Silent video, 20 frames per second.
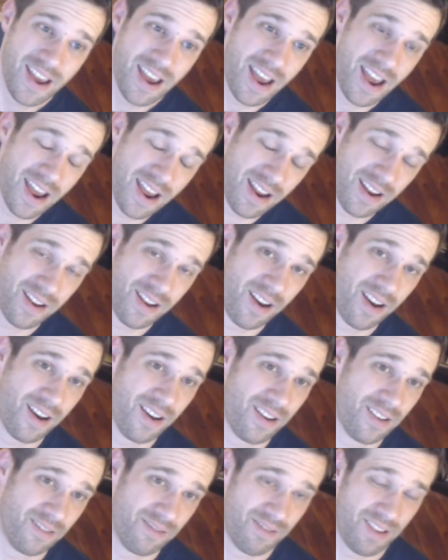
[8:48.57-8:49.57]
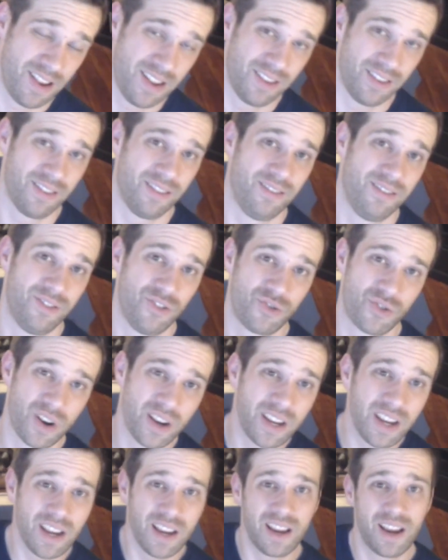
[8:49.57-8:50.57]
And
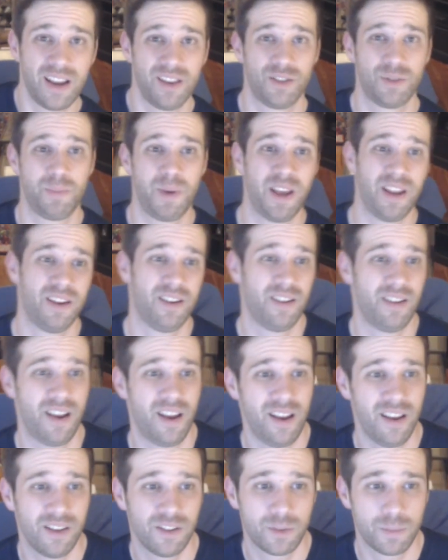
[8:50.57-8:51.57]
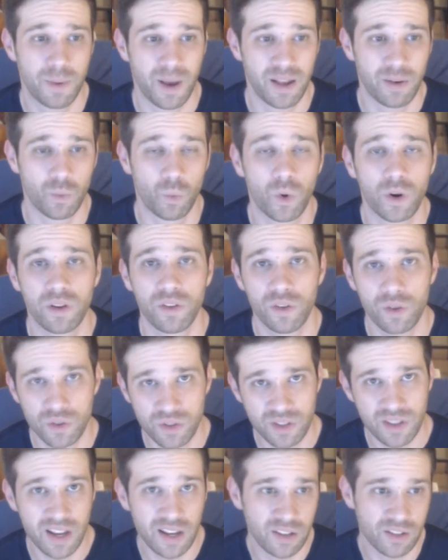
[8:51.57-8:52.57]
drinking has been one of
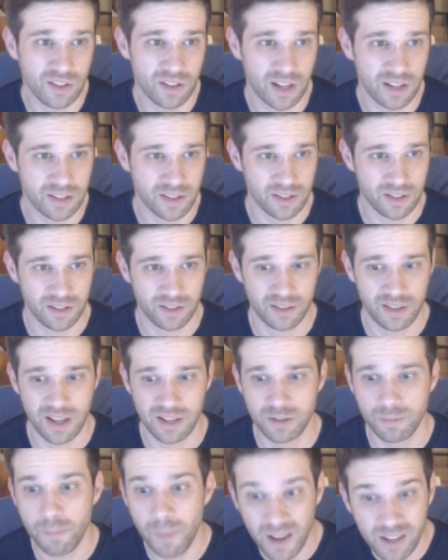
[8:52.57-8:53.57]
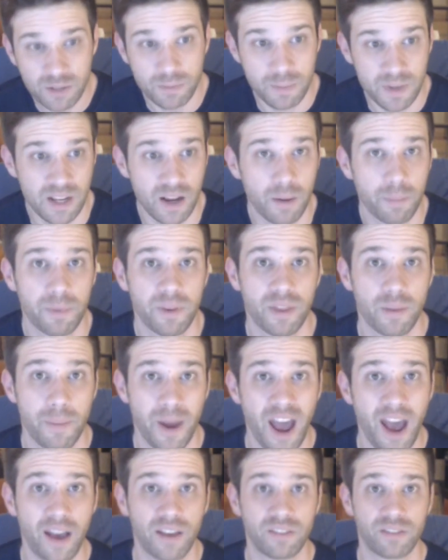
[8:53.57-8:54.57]
those things that's messed me up in the
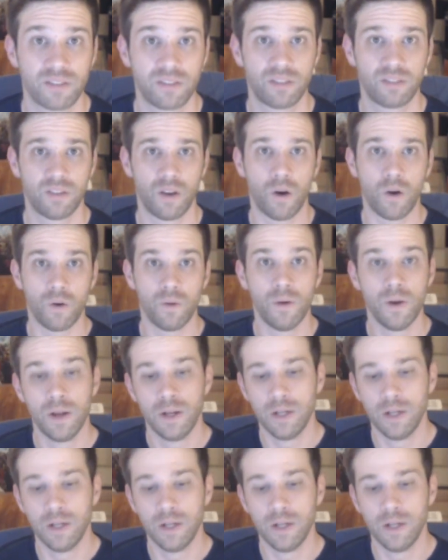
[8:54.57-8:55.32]
past. So